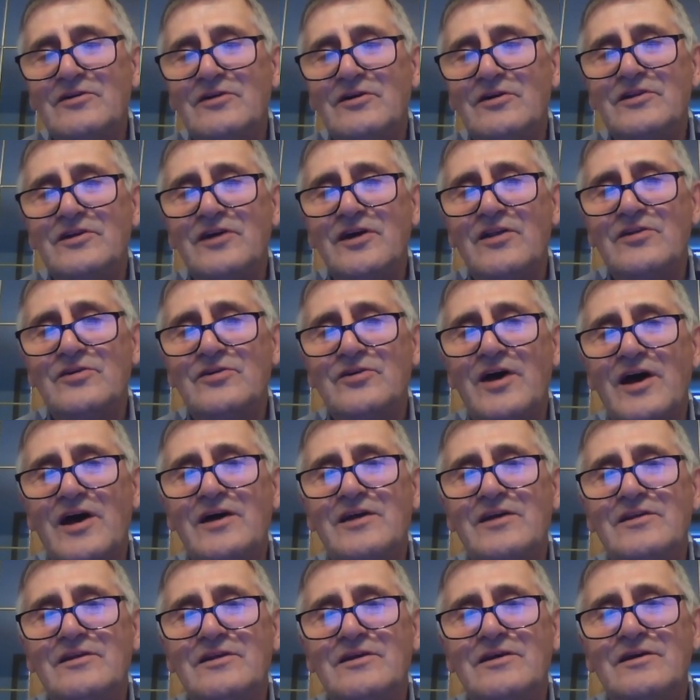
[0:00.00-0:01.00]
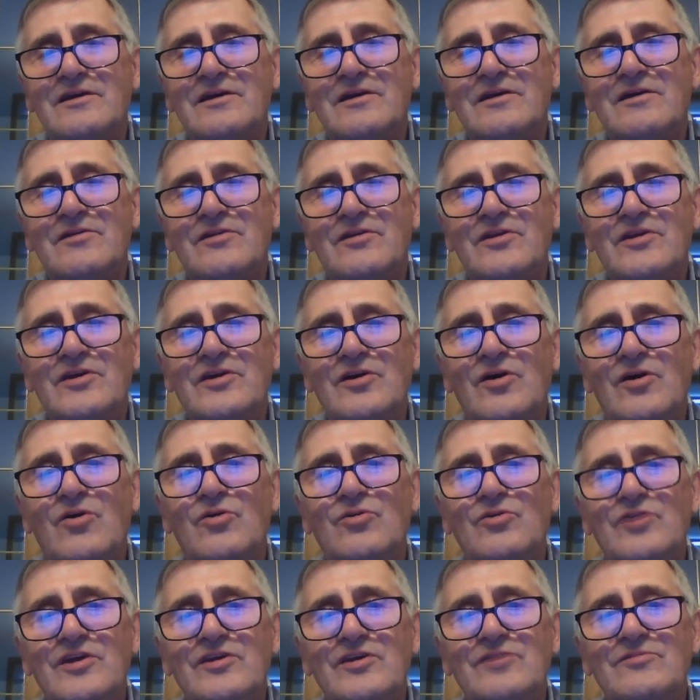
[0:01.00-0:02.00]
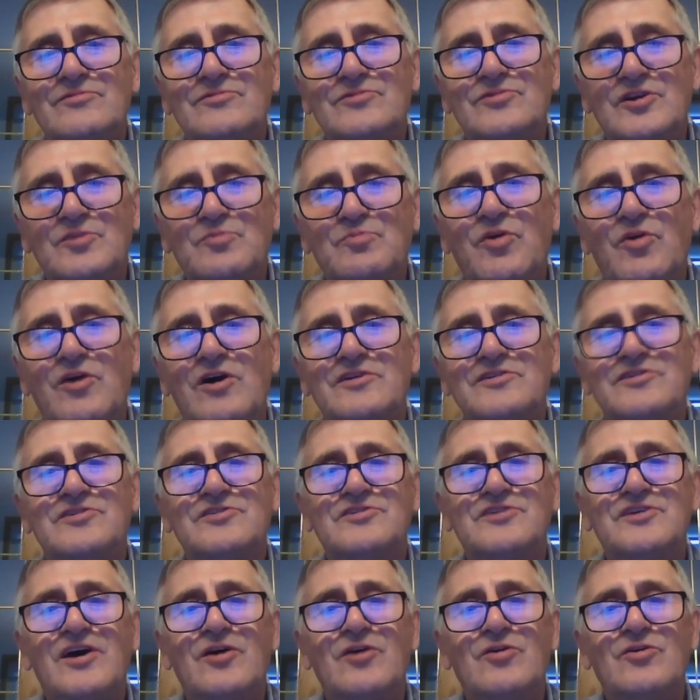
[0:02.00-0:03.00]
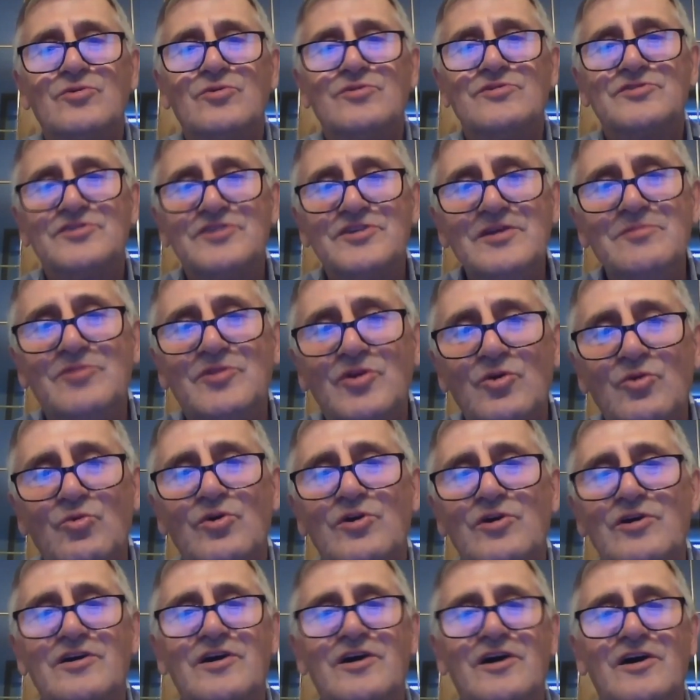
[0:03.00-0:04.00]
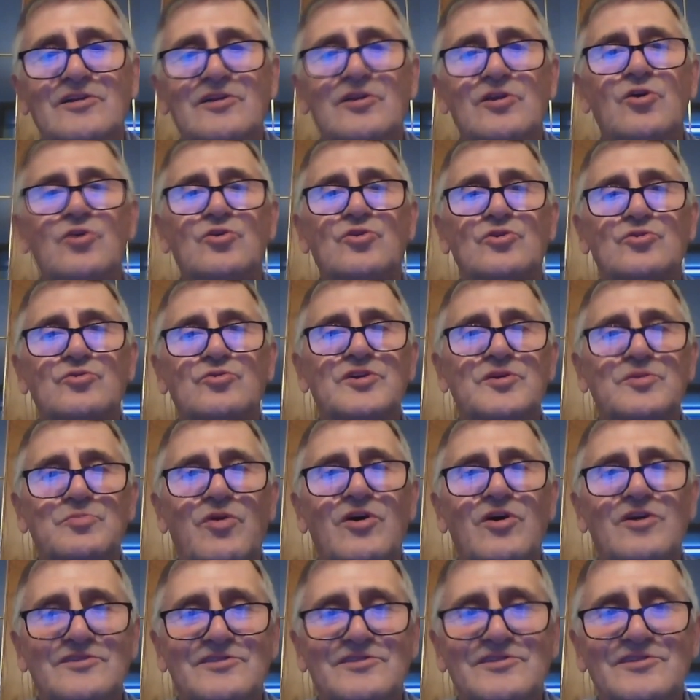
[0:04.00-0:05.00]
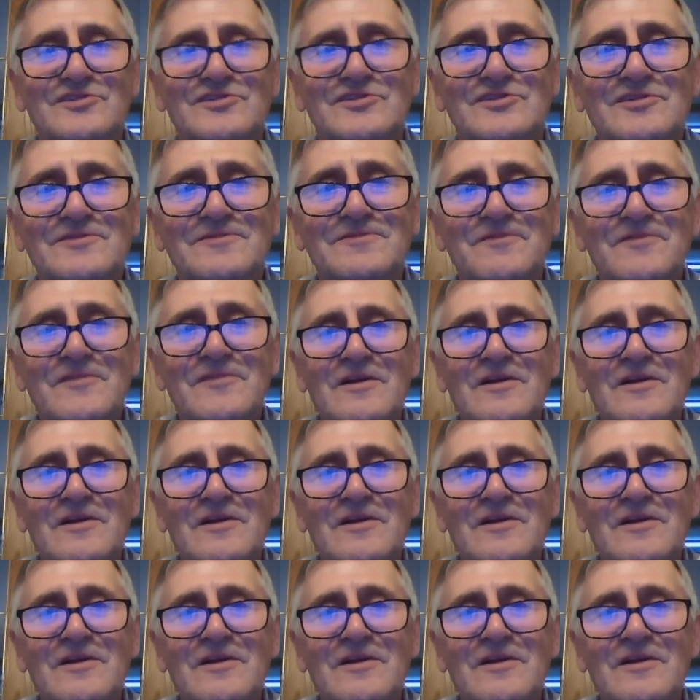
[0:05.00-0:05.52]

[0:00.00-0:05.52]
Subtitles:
On the other hand, the only responses that seem to work are local responses.